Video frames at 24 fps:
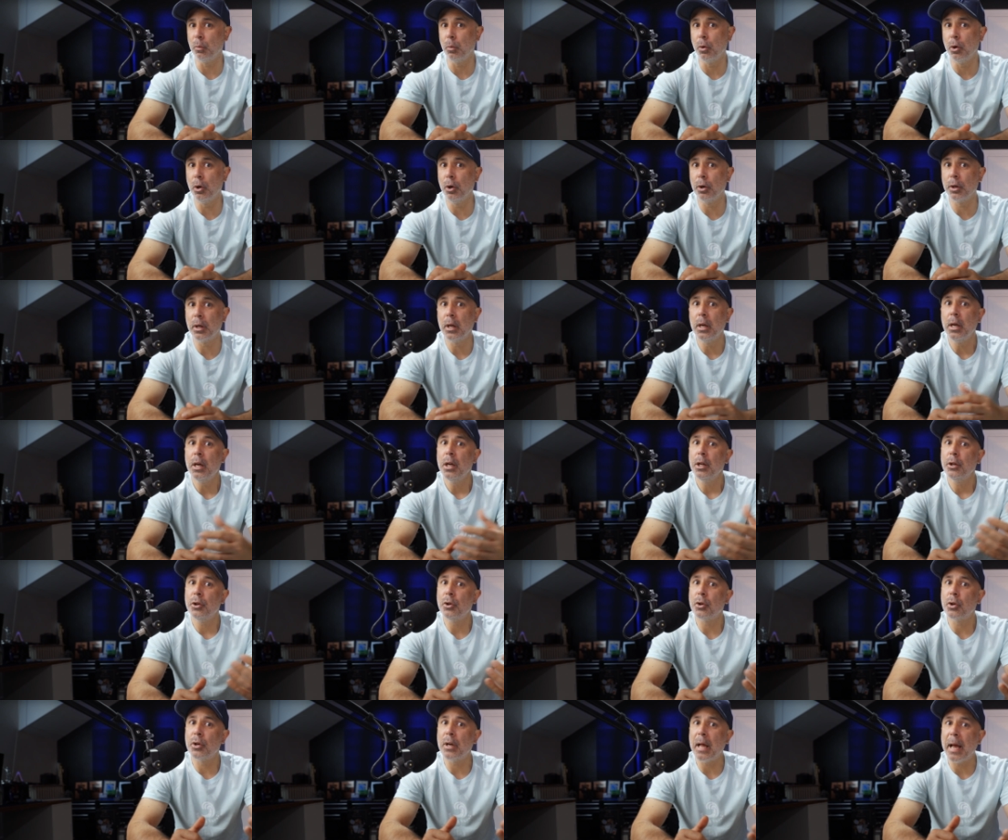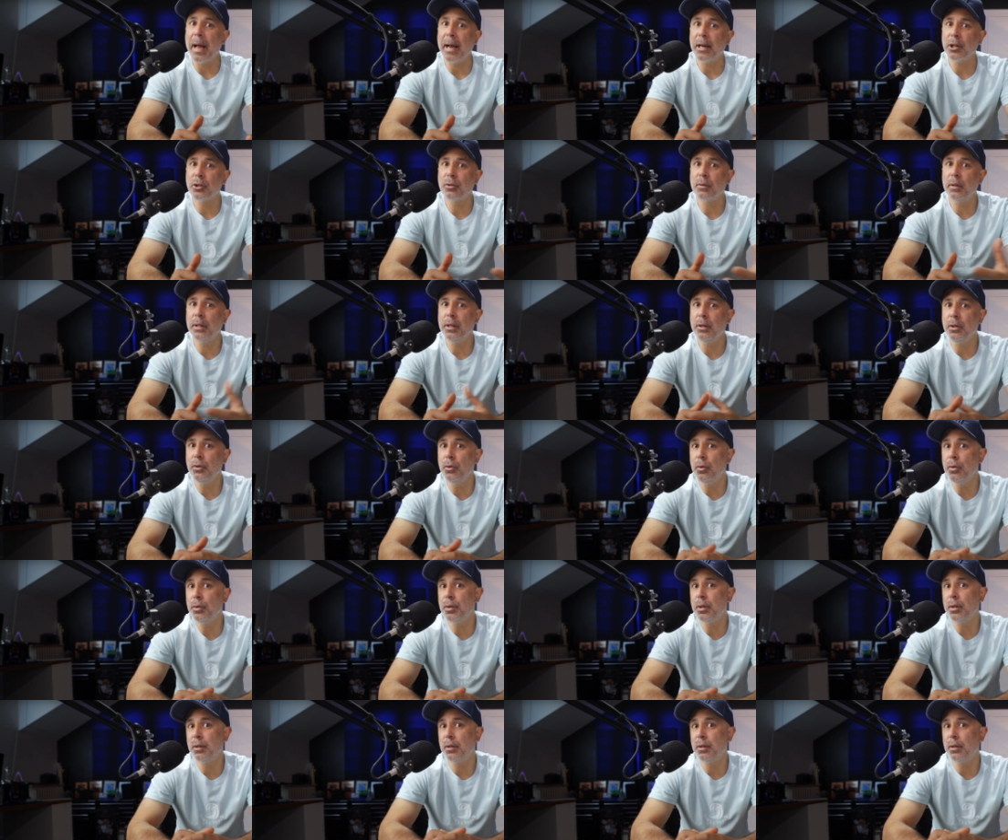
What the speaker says: work, you can actually use